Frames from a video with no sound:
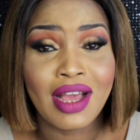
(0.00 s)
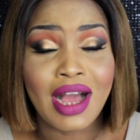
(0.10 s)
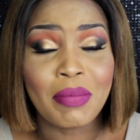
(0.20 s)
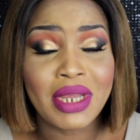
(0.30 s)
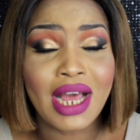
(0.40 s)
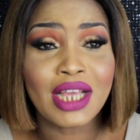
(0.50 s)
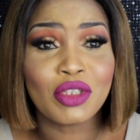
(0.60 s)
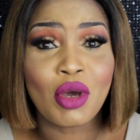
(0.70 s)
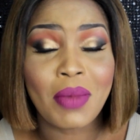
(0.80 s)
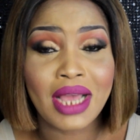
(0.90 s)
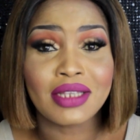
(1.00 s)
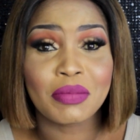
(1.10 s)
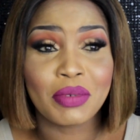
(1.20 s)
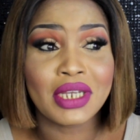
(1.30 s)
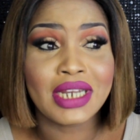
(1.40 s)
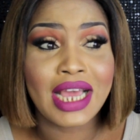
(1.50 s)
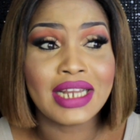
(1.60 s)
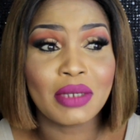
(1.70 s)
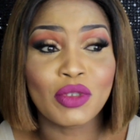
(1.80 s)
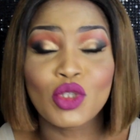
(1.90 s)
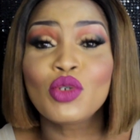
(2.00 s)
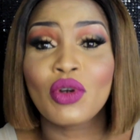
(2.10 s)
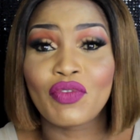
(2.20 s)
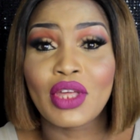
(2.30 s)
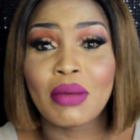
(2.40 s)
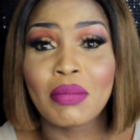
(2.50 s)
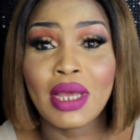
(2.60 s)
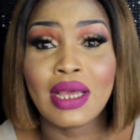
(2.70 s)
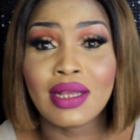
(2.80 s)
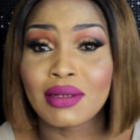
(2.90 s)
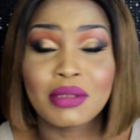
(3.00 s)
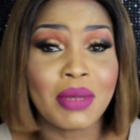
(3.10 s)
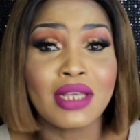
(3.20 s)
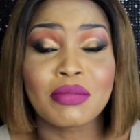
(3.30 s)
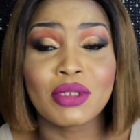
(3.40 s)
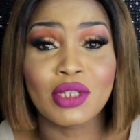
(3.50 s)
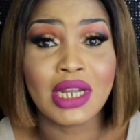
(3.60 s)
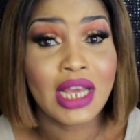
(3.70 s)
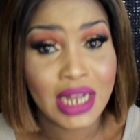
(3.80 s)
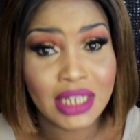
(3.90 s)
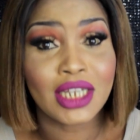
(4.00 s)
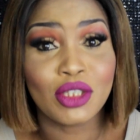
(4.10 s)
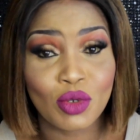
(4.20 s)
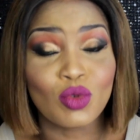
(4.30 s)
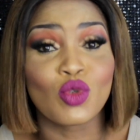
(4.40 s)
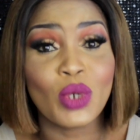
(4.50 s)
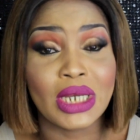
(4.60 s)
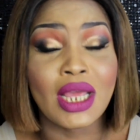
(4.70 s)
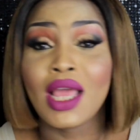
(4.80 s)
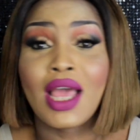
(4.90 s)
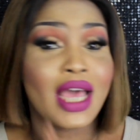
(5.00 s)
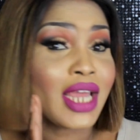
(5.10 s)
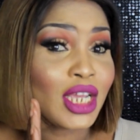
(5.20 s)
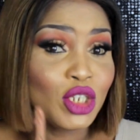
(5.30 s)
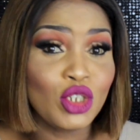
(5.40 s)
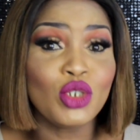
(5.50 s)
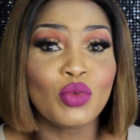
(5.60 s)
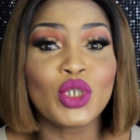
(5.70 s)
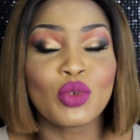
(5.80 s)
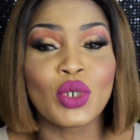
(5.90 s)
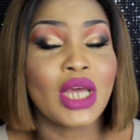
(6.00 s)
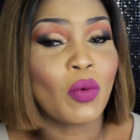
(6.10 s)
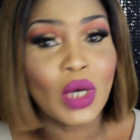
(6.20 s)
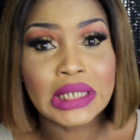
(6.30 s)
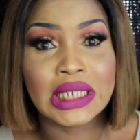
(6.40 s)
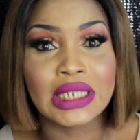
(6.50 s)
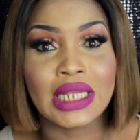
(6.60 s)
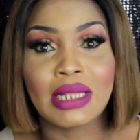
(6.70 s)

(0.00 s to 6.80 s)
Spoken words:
I mean, I saw my husband, and there was two of them, because my husband's an identical twin, and I knew which one I wanted.